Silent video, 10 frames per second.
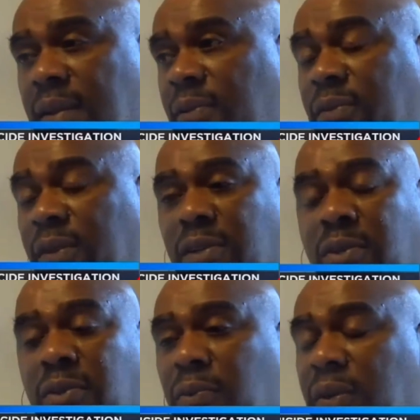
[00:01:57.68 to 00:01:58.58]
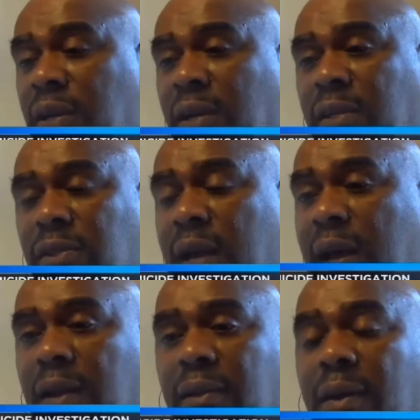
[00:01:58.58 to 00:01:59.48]
For a $200 or
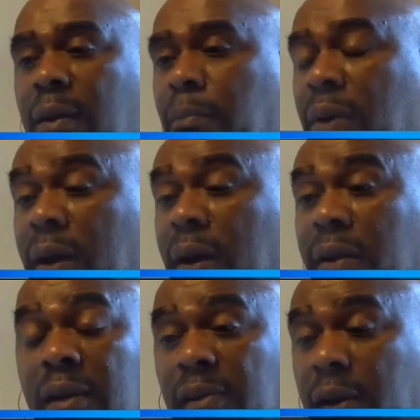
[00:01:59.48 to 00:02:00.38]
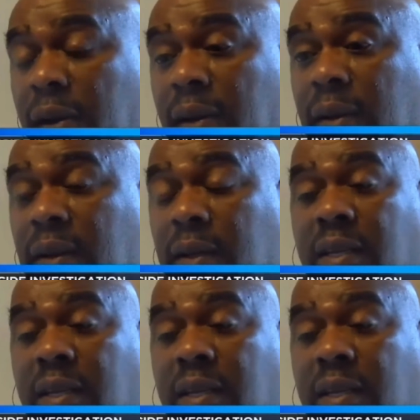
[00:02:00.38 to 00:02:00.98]
$300 a bundle of hair